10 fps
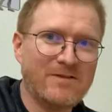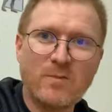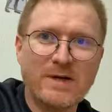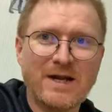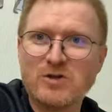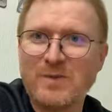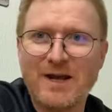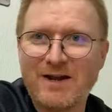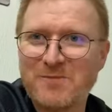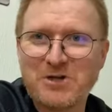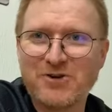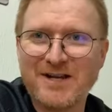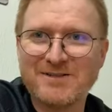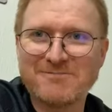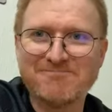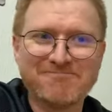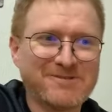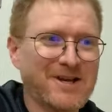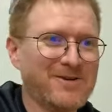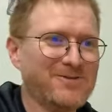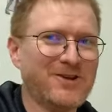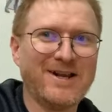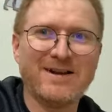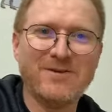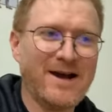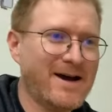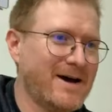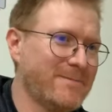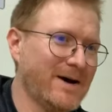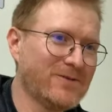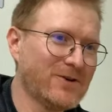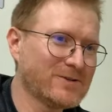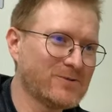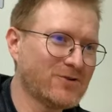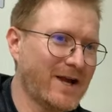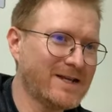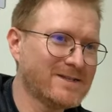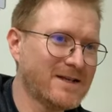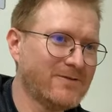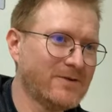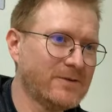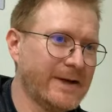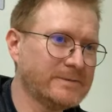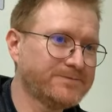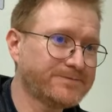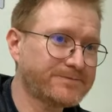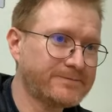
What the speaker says: And everybody knows me, I love my traders. So, I've got some cracking stuff on the way.